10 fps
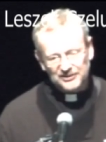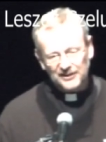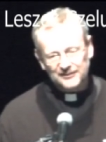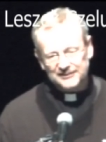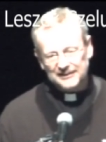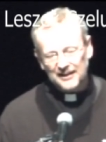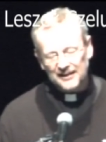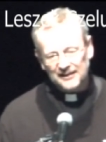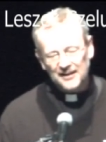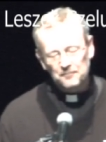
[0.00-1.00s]

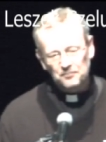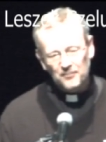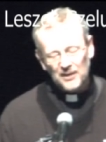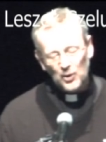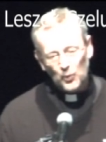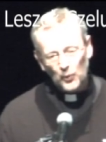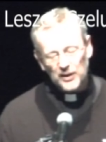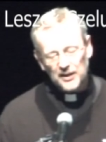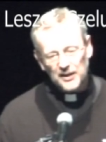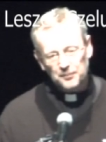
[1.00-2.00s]
genocide,
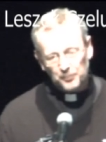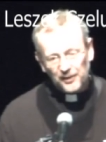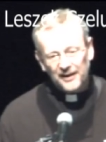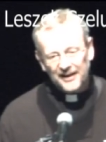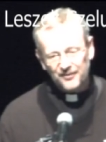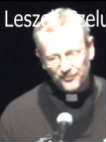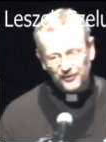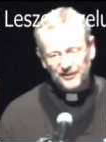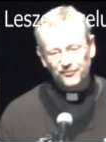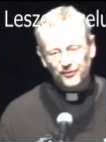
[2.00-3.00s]
we pray
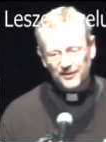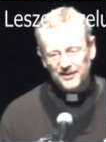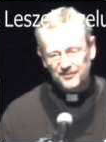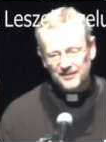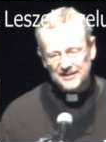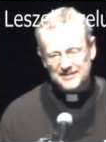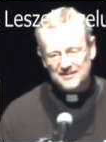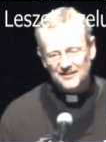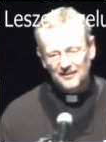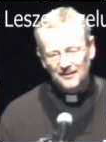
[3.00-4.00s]
for the
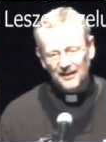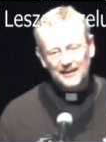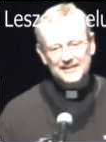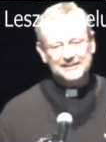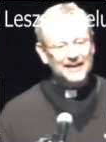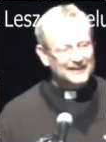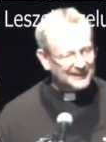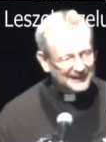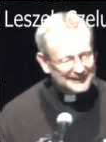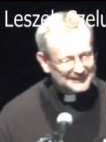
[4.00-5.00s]
forgiveness. It is not
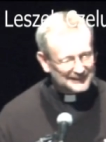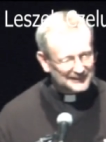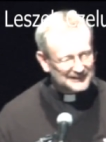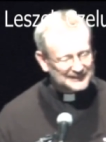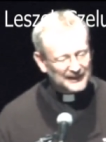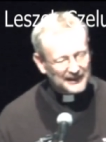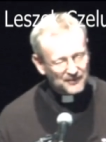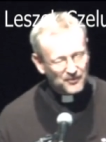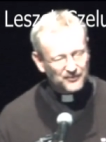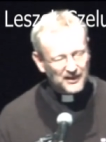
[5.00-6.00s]
easy. It is the
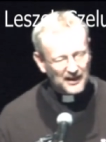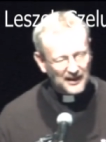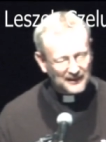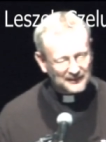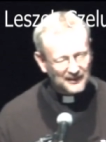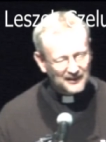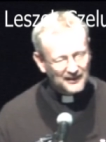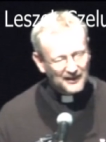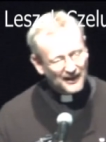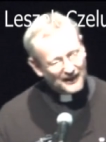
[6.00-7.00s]
gift of God.
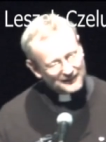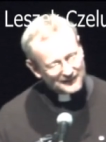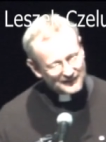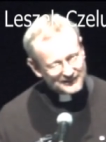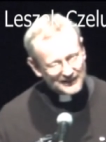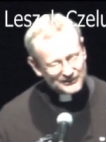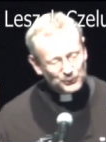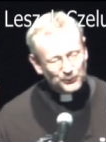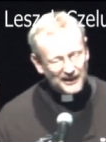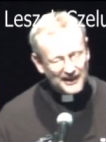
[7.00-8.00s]
And uh, just
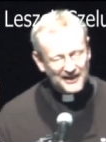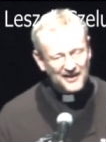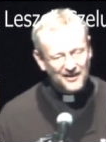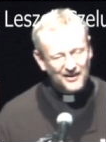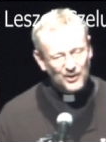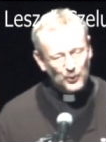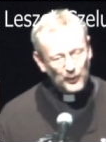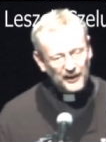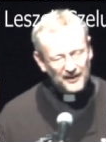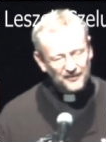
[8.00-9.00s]
today,
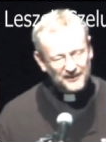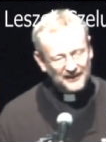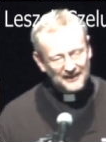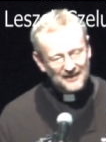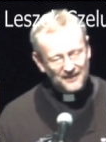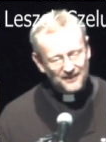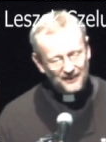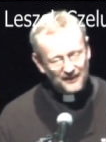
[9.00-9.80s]
we have the